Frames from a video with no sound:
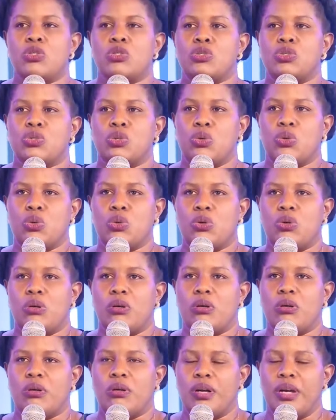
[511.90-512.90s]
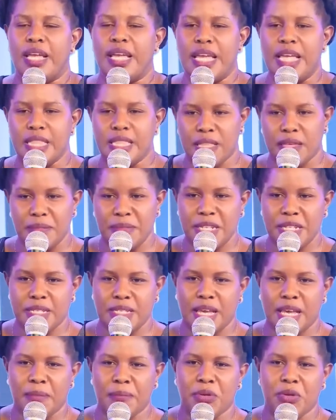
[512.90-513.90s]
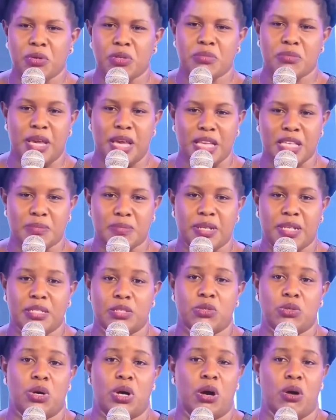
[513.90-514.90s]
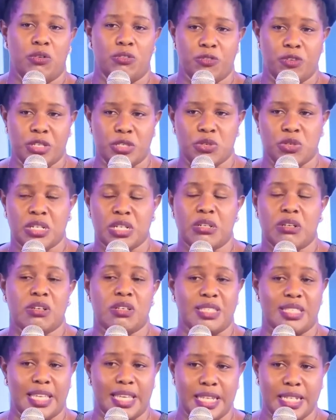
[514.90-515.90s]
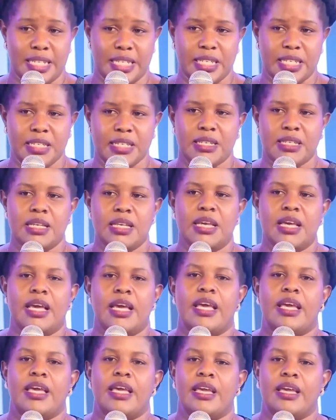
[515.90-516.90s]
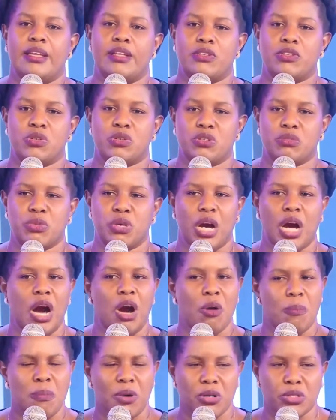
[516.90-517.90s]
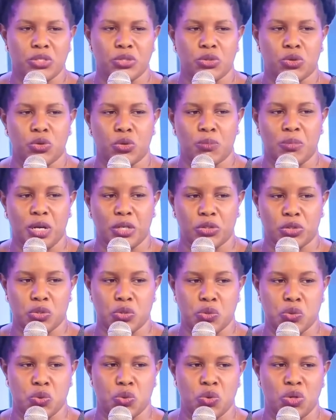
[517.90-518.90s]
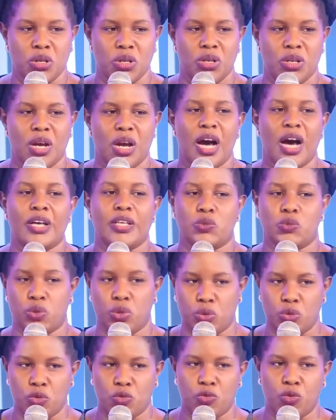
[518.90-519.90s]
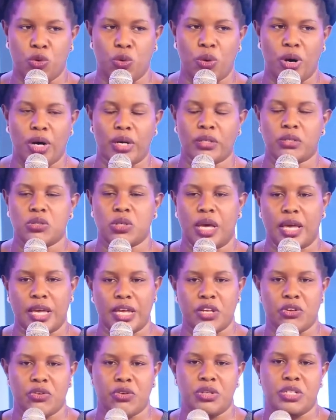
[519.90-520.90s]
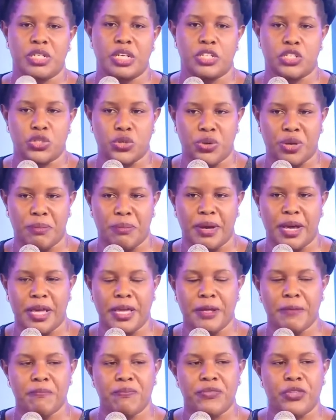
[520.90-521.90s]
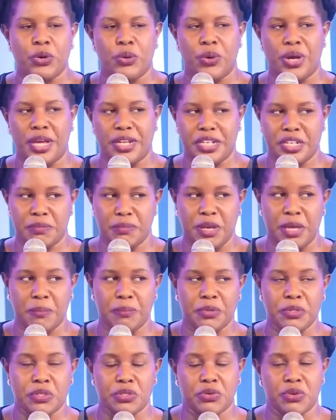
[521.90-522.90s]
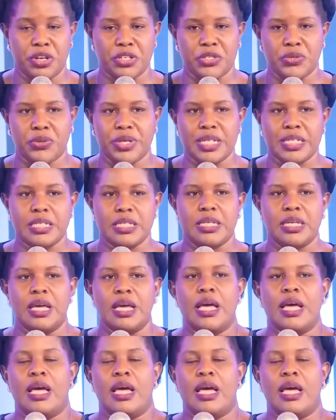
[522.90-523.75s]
So in the meantime, because my husband saw how frustrated I was getting, he told me, how about you go back to school as we look for work? So I enrolled at UMI, where I did my postgraduate.